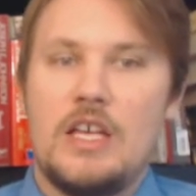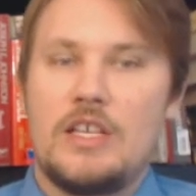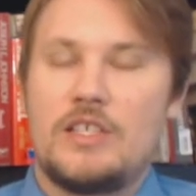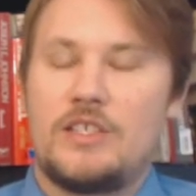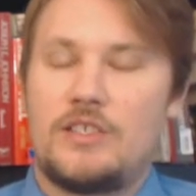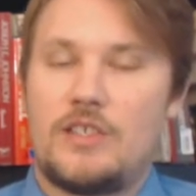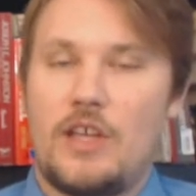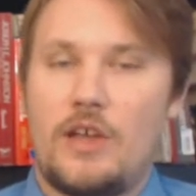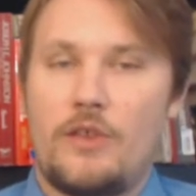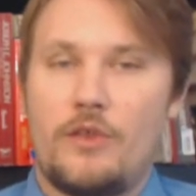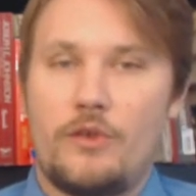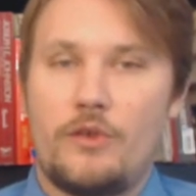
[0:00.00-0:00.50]

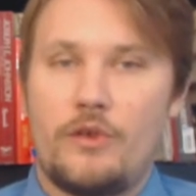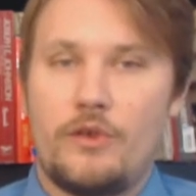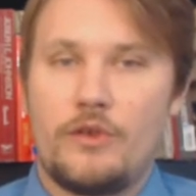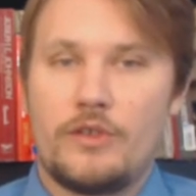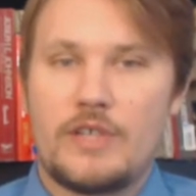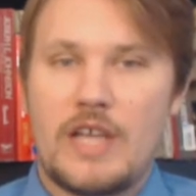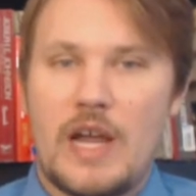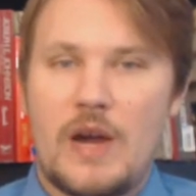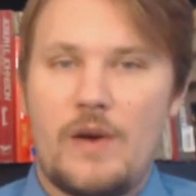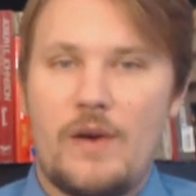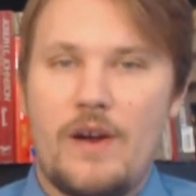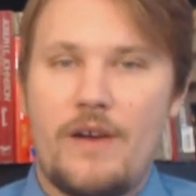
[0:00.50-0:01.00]

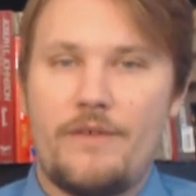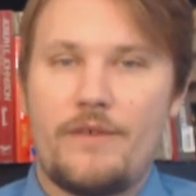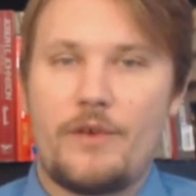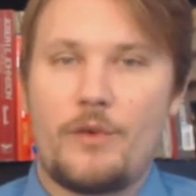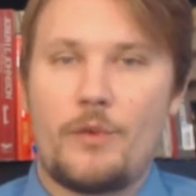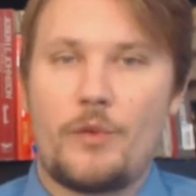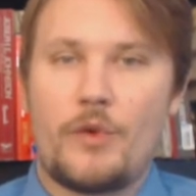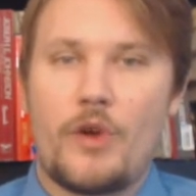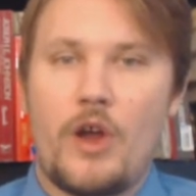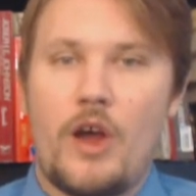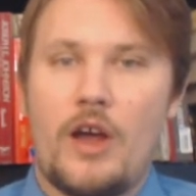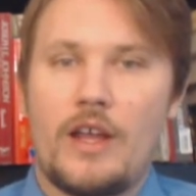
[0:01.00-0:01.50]
Southerners, however,
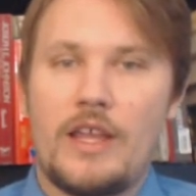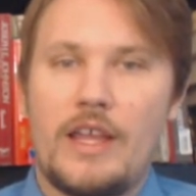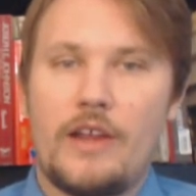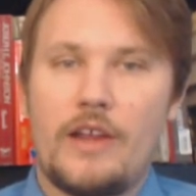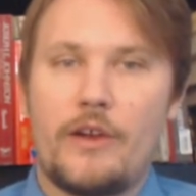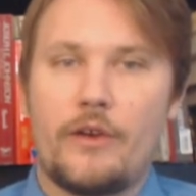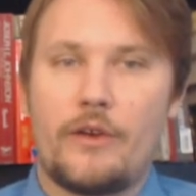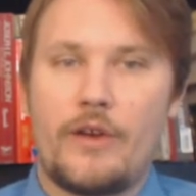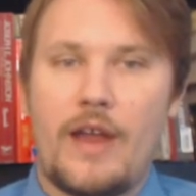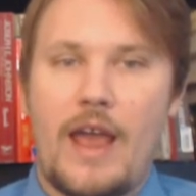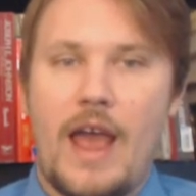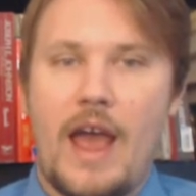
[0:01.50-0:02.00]
were not
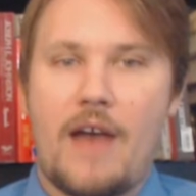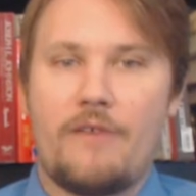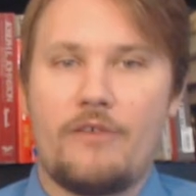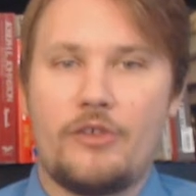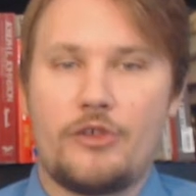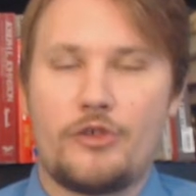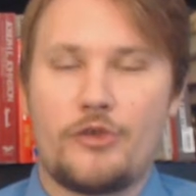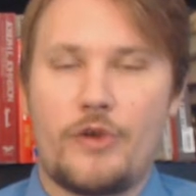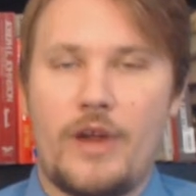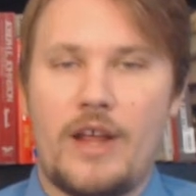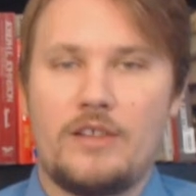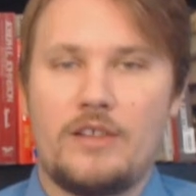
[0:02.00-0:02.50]
eager to have a
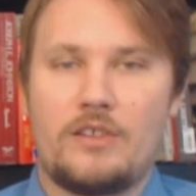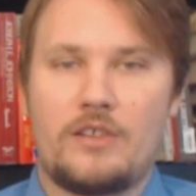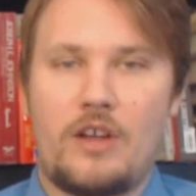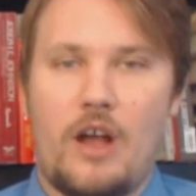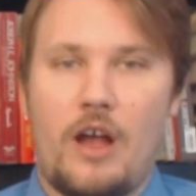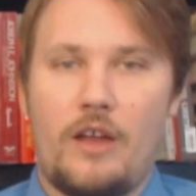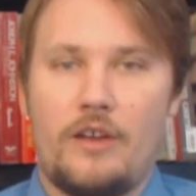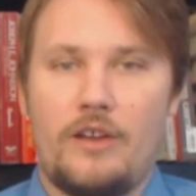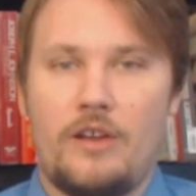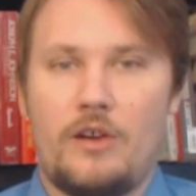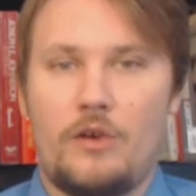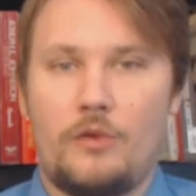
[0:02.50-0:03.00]

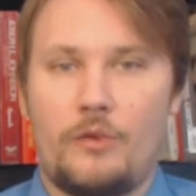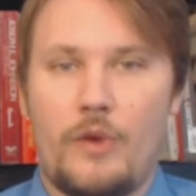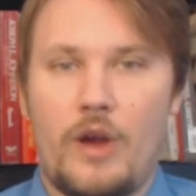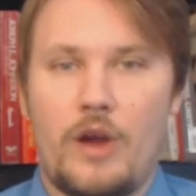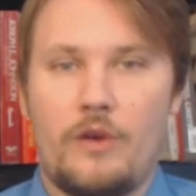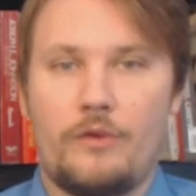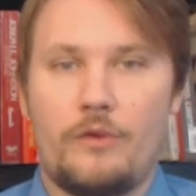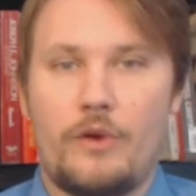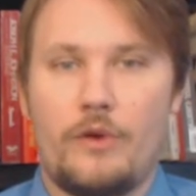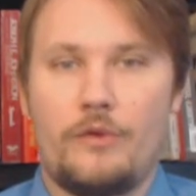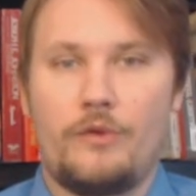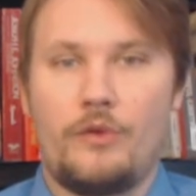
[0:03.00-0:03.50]
transcontinental
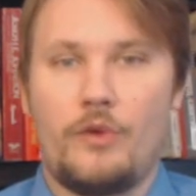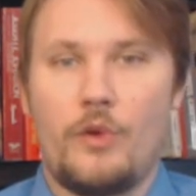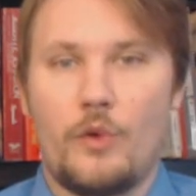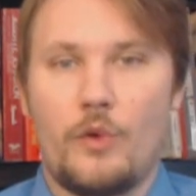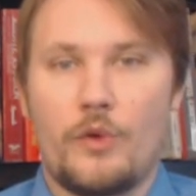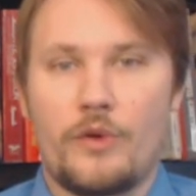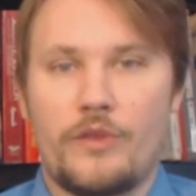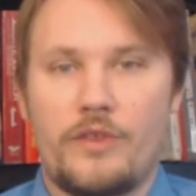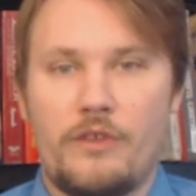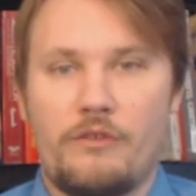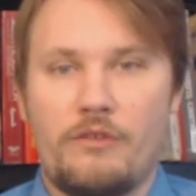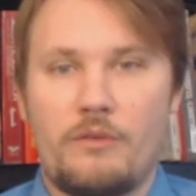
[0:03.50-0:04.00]
railroad
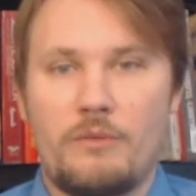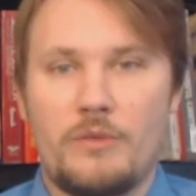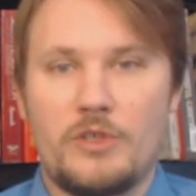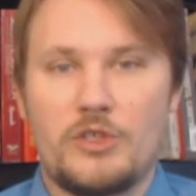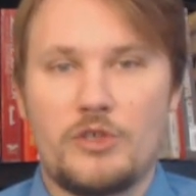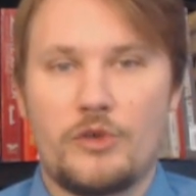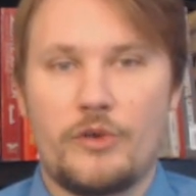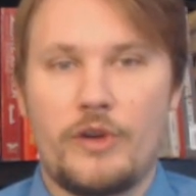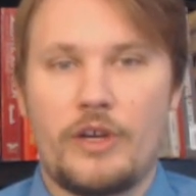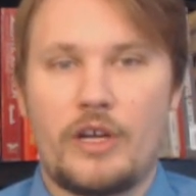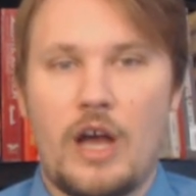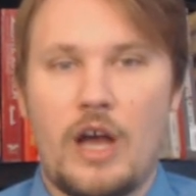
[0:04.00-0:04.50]
north of the
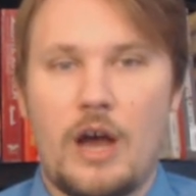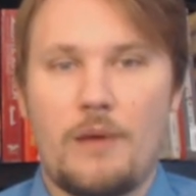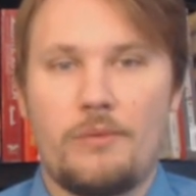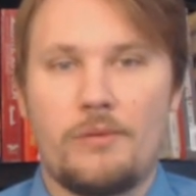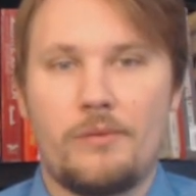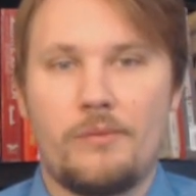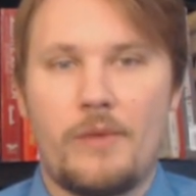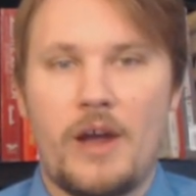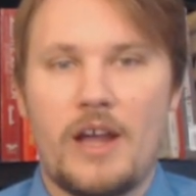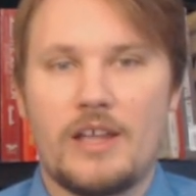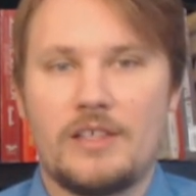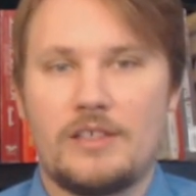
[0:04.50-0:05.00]
Missouri
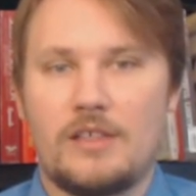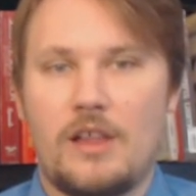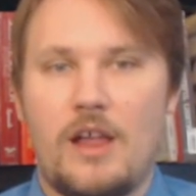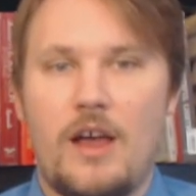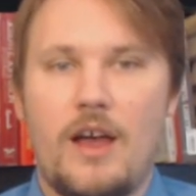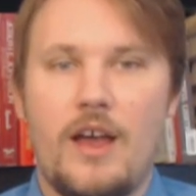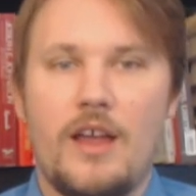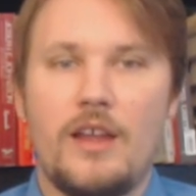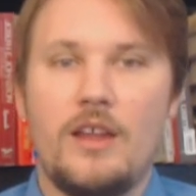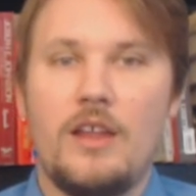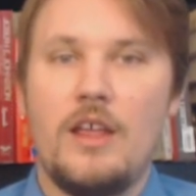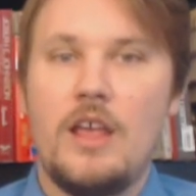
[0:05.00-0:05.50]
Compromise
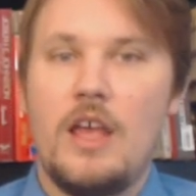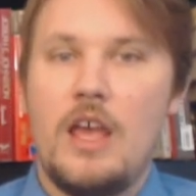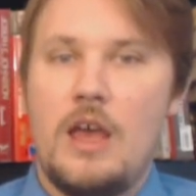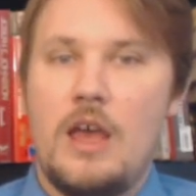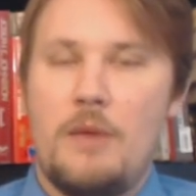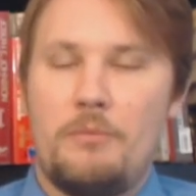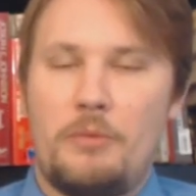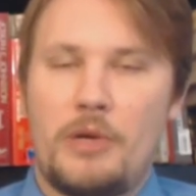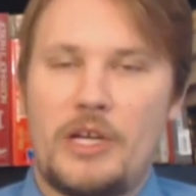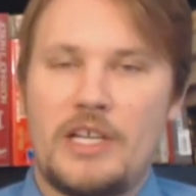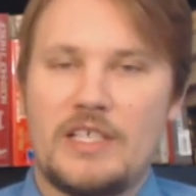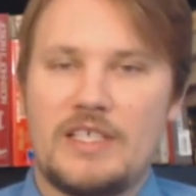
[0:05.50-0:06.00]
line
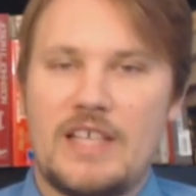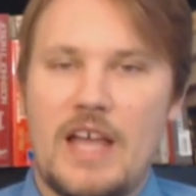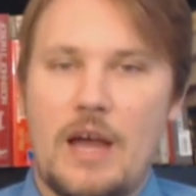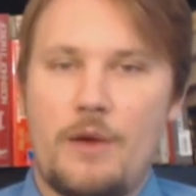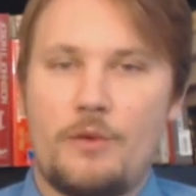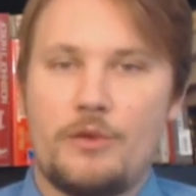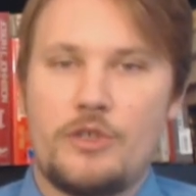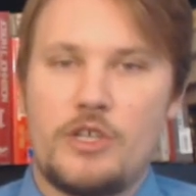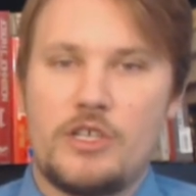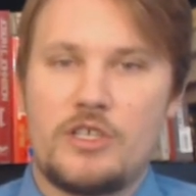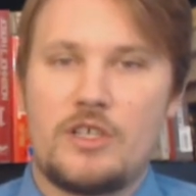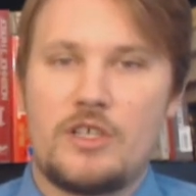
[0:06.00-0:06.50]
because
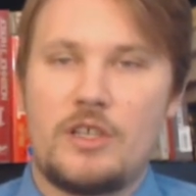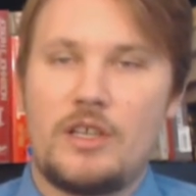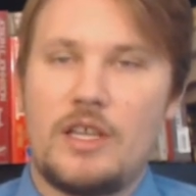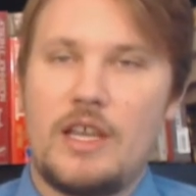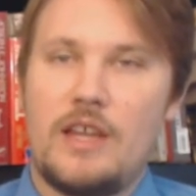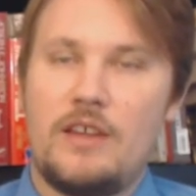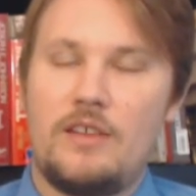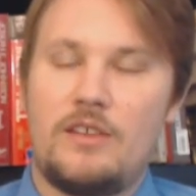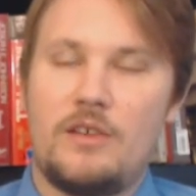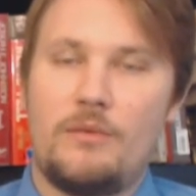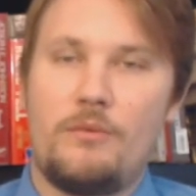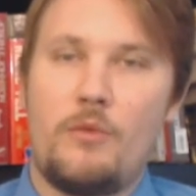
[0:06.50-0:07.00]
that would just
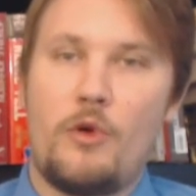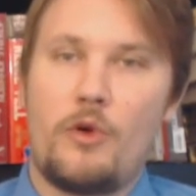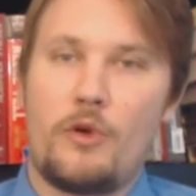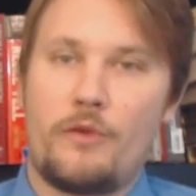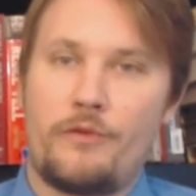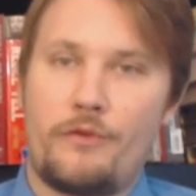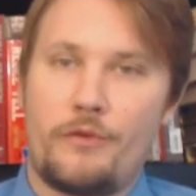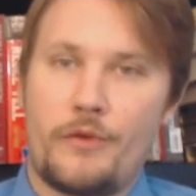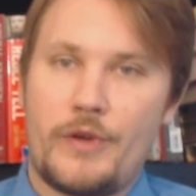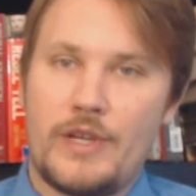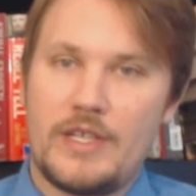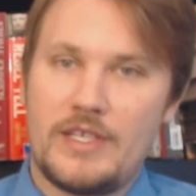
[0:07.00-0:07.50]
lead to more
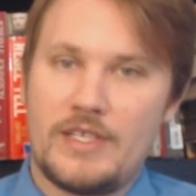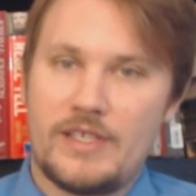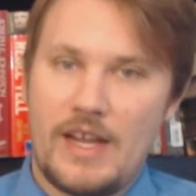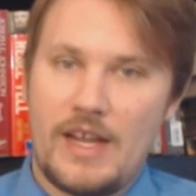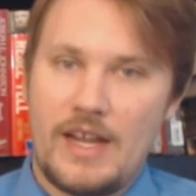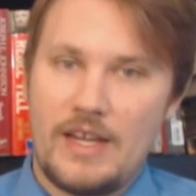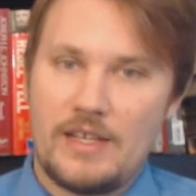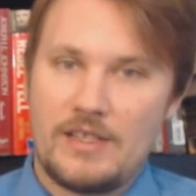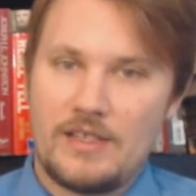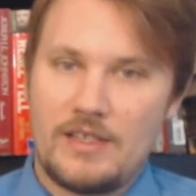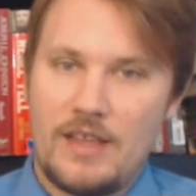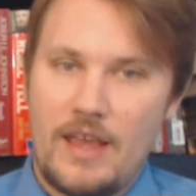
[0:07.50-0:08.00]
free
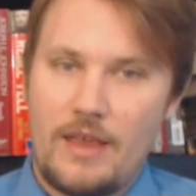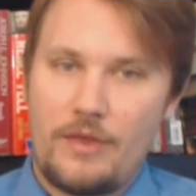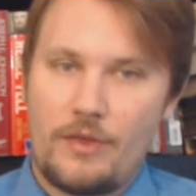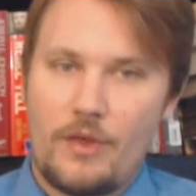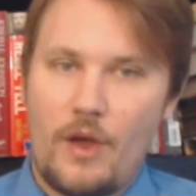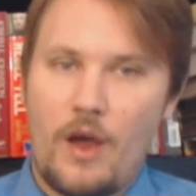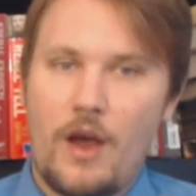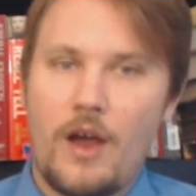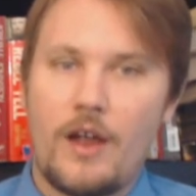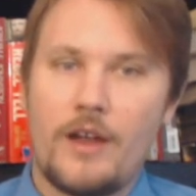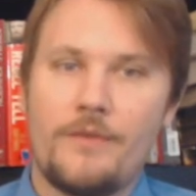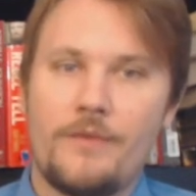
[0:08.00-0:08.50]
states, they
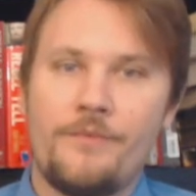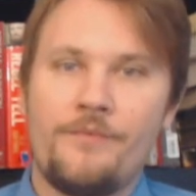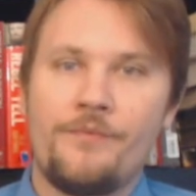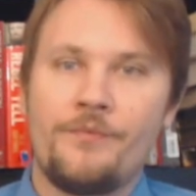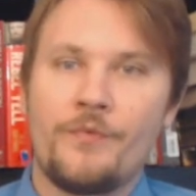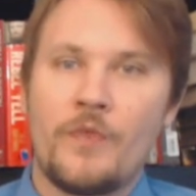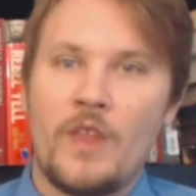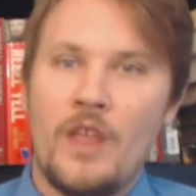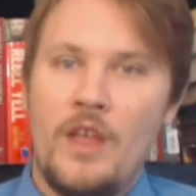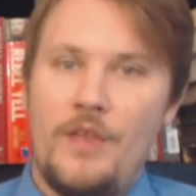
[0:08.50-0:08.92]
thought.